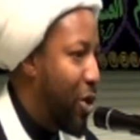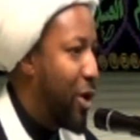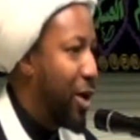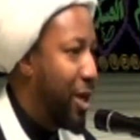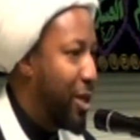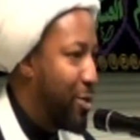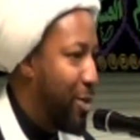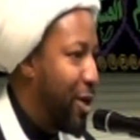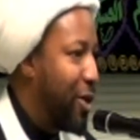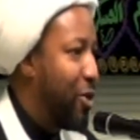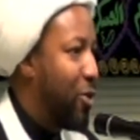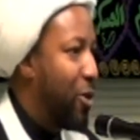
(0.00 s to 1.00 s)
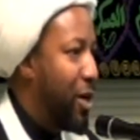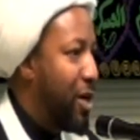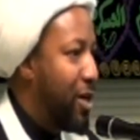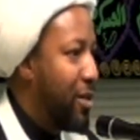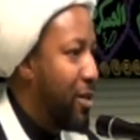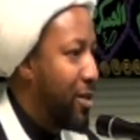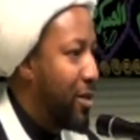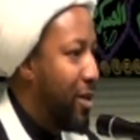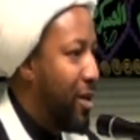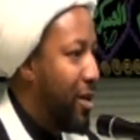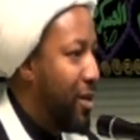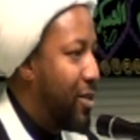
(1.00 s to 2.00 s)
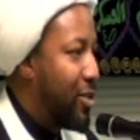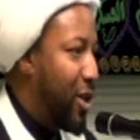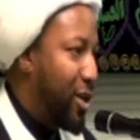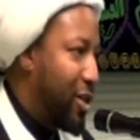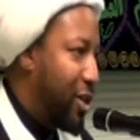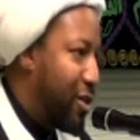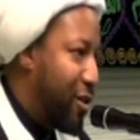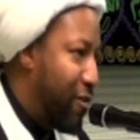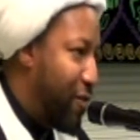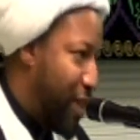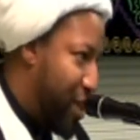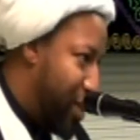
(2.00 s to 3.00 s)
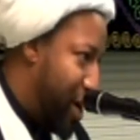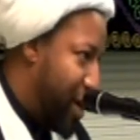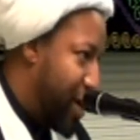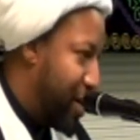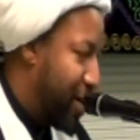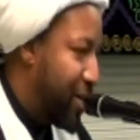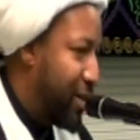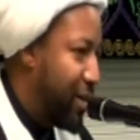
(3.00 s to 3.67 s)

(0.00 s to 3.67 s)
talking, speaking Quran, such as Fidda